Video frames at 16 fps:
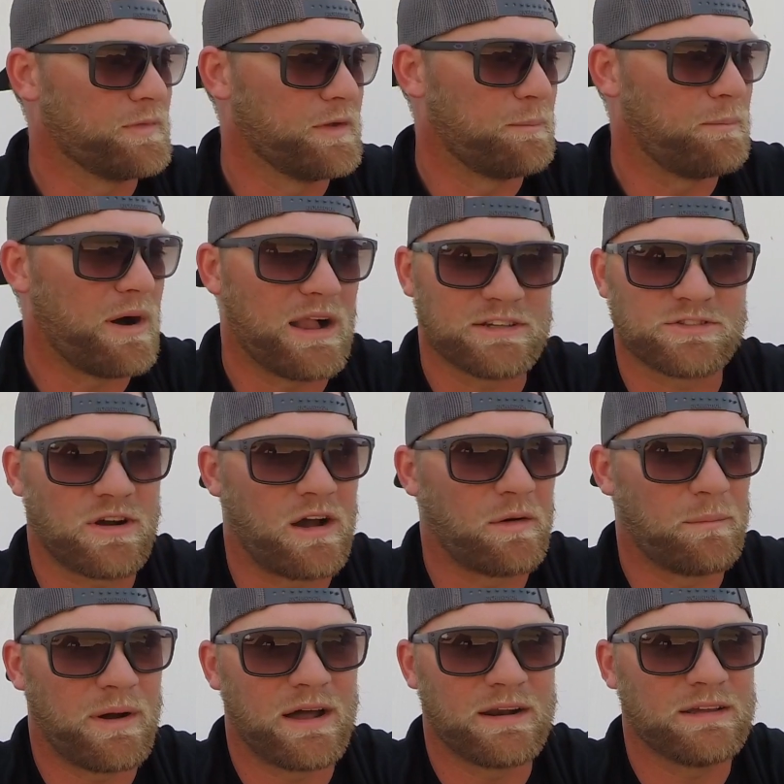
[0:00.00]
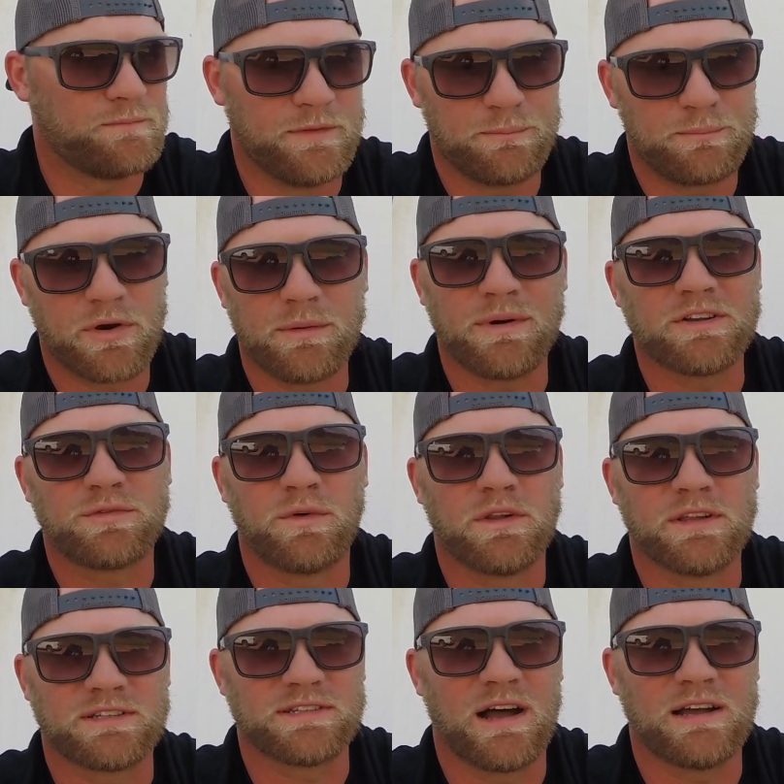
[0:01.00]
The polished throttle body, the pretty much
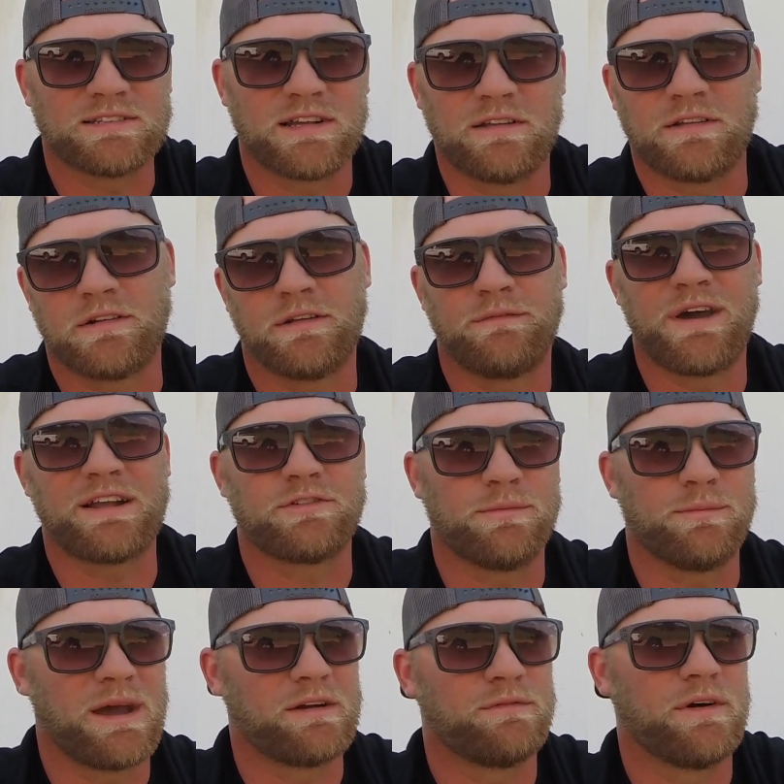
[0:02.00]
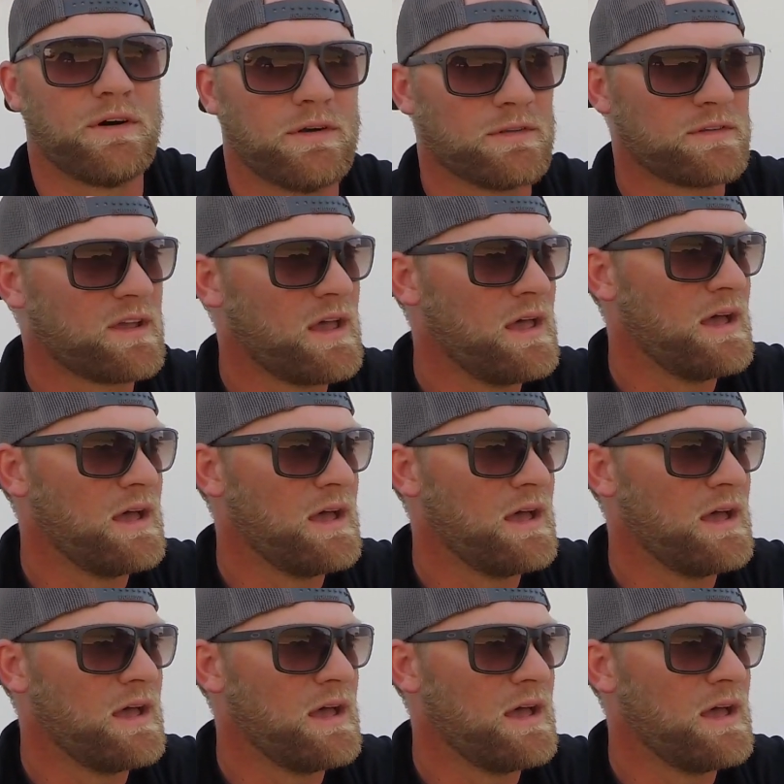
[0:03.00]
full exhaust other than the factory manifolds.